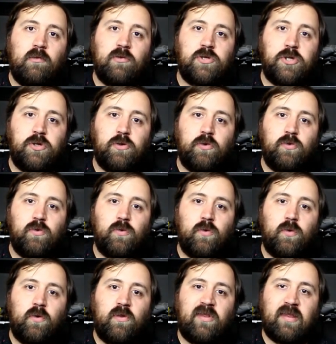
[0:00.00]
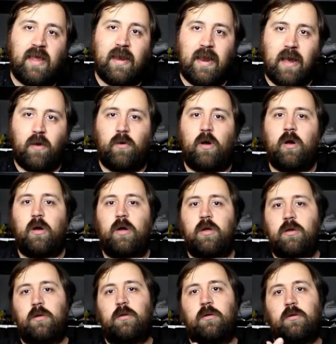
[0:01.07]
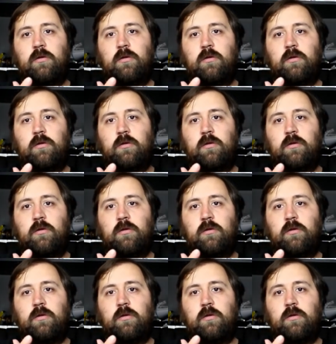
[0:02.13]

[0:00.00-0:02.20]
to set out on